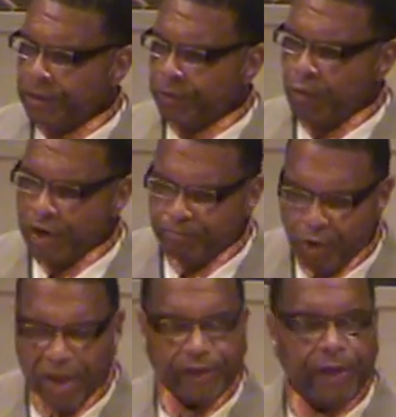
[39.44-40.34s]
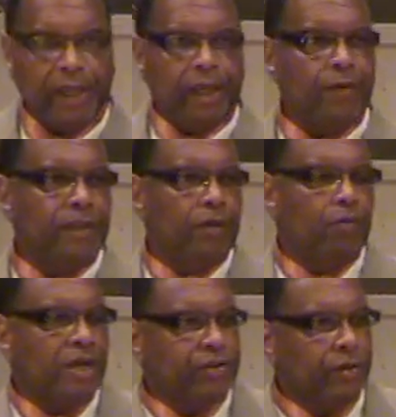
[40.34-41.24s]
The word brother here in the
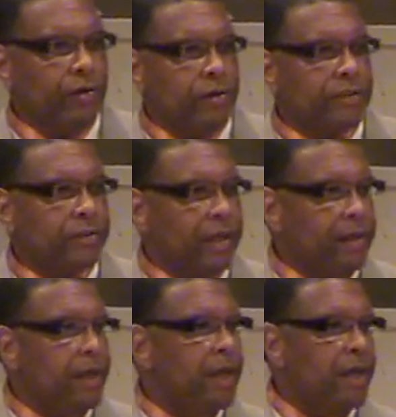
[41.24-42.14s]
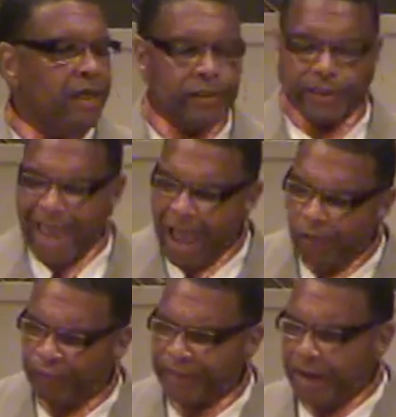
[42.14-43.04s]
original is
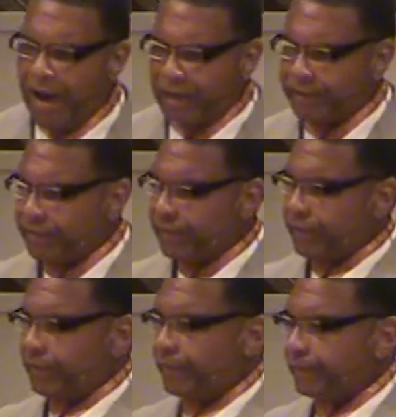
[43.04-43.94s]
alphados.